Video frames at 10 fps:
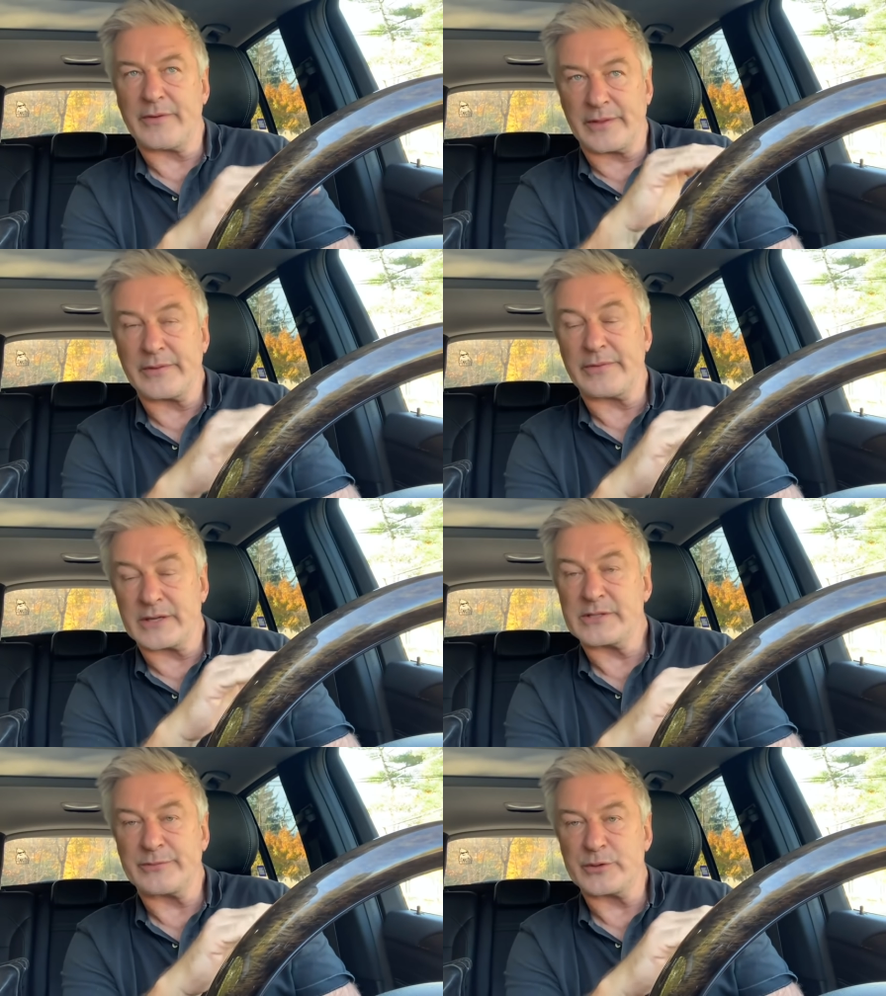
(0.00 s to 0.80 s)
I think that
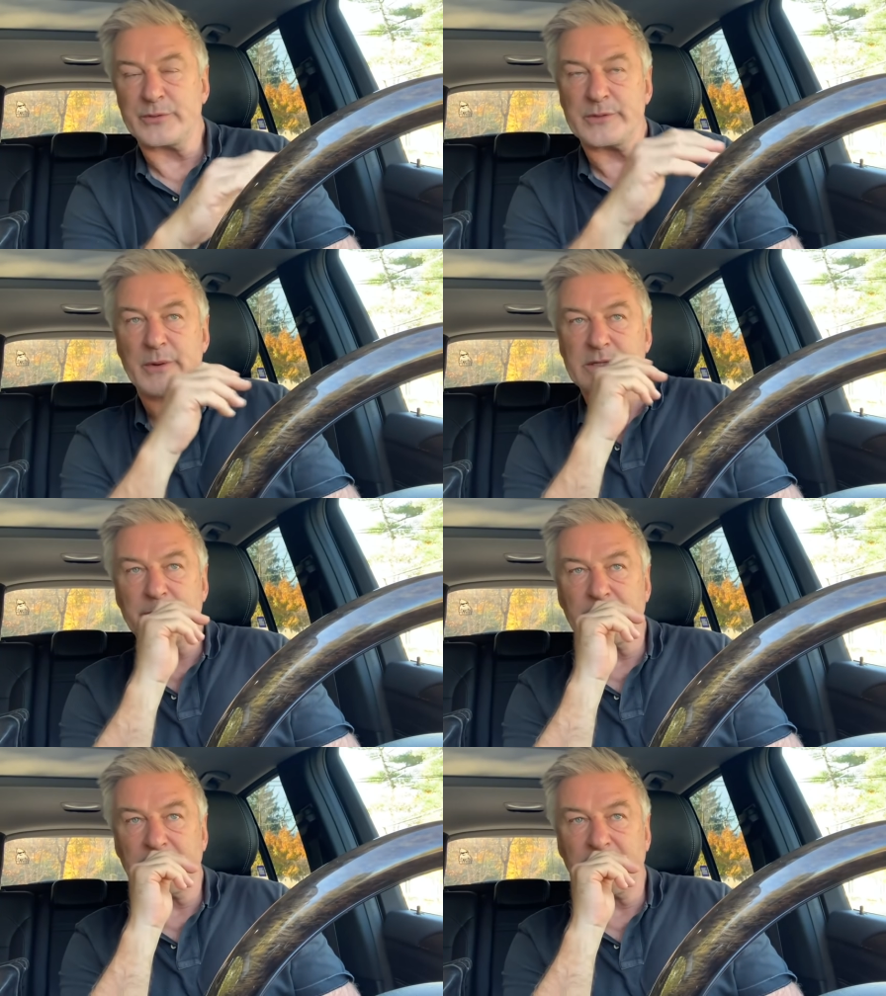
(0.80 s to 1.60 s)
that's the first
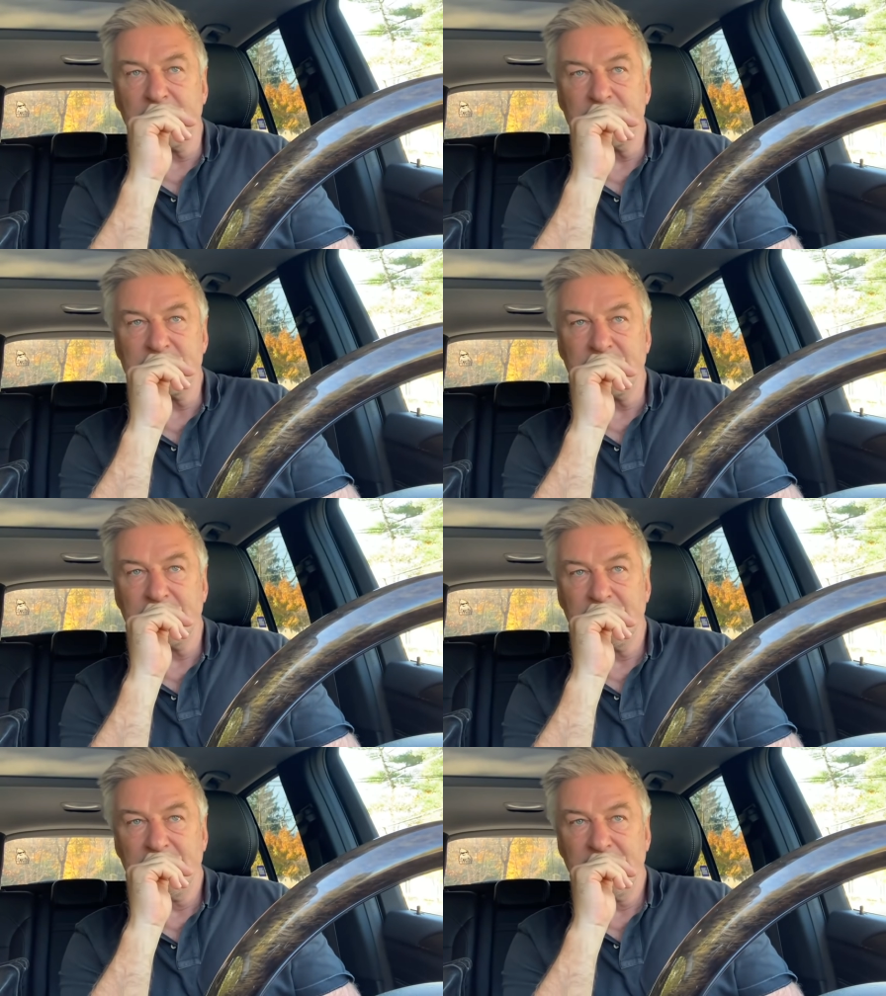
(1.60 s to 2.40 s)
responsibility, obviously
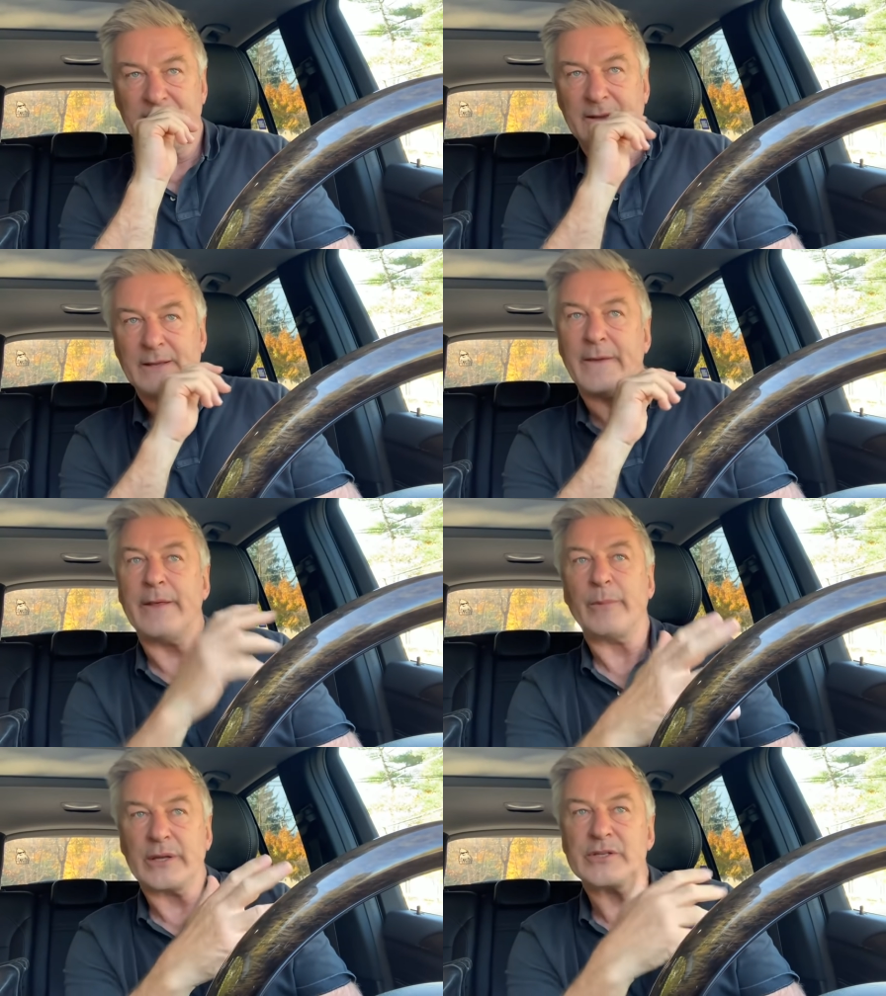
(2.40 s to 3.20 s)
and then
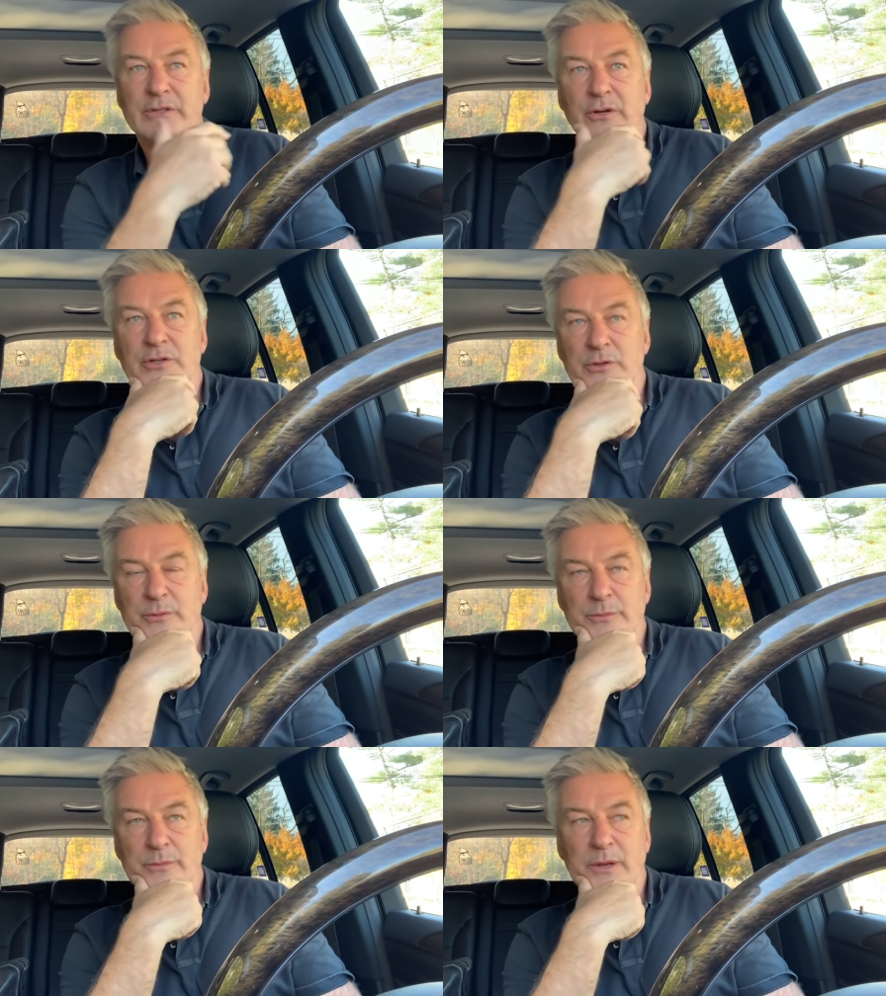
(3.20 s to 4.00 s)
we can start to
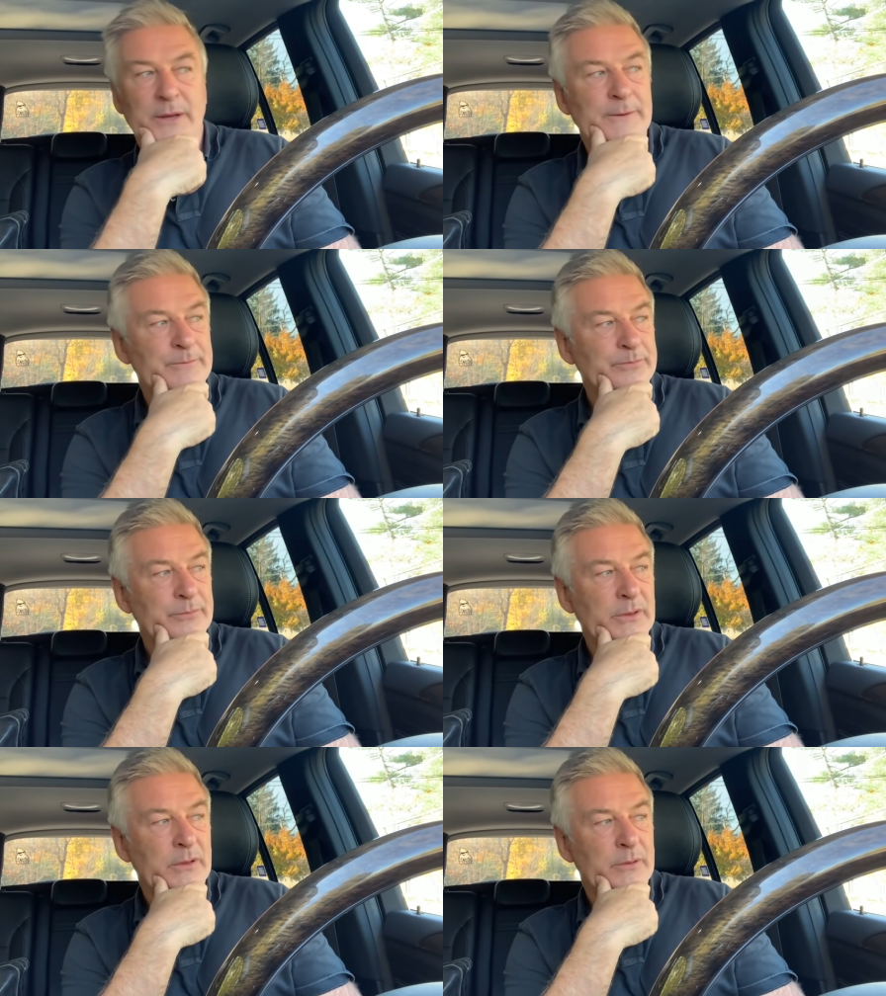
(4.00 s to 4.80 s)
um,
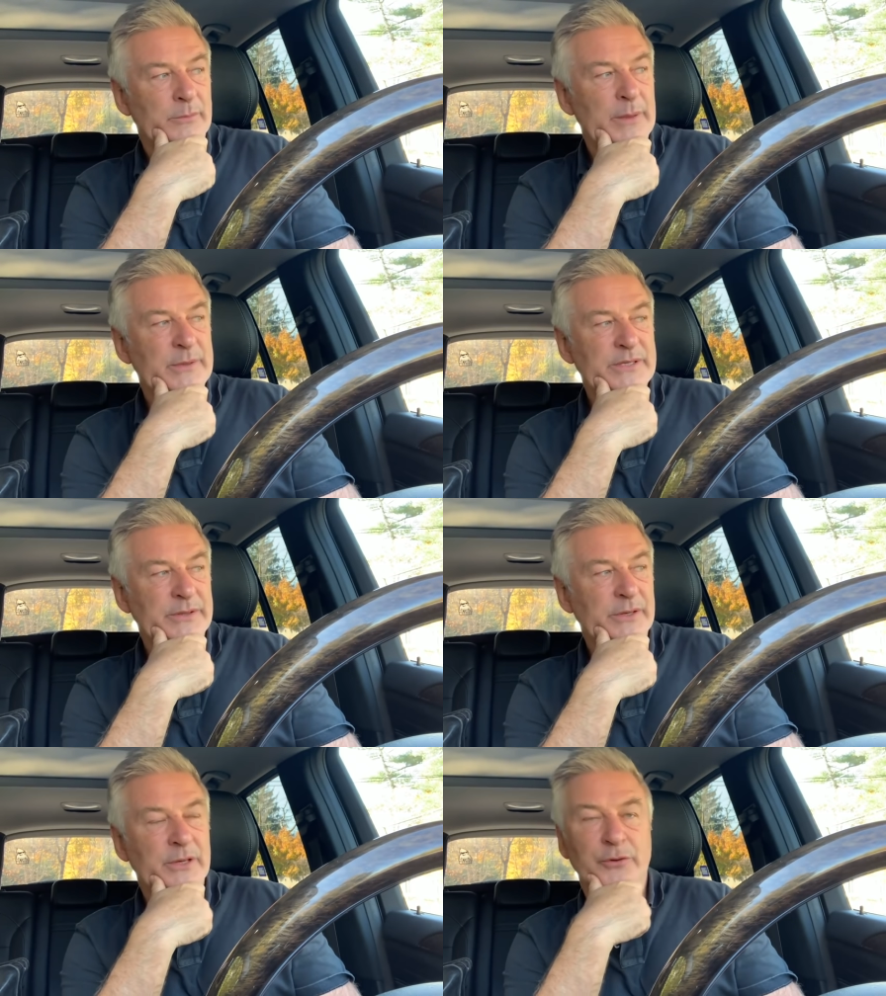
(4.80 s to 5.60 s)
maybe see
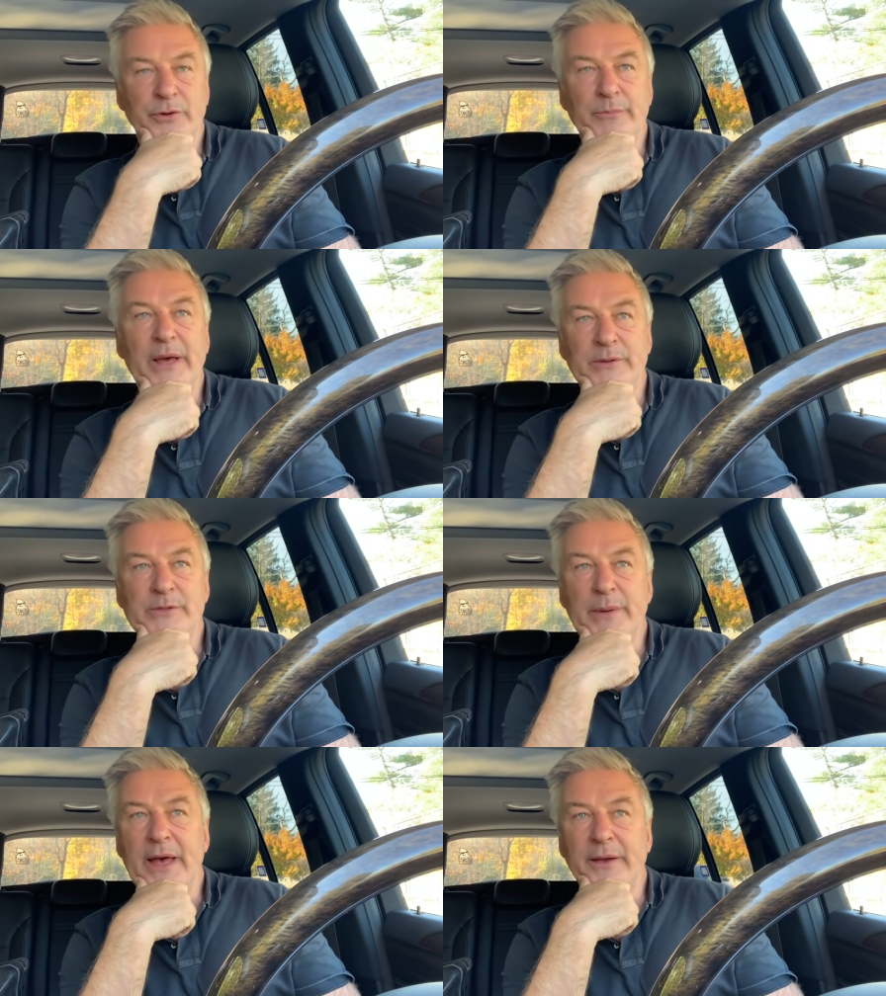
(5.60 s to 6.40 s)
the country bounce
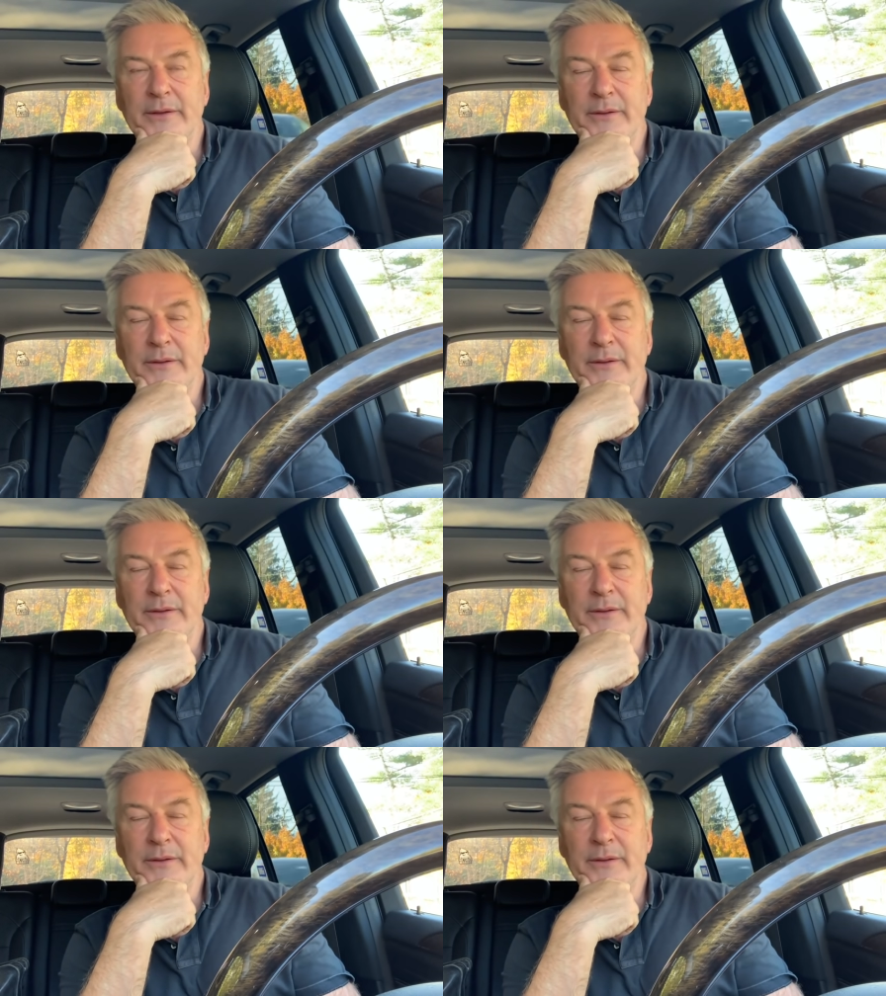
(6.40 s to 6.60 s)
back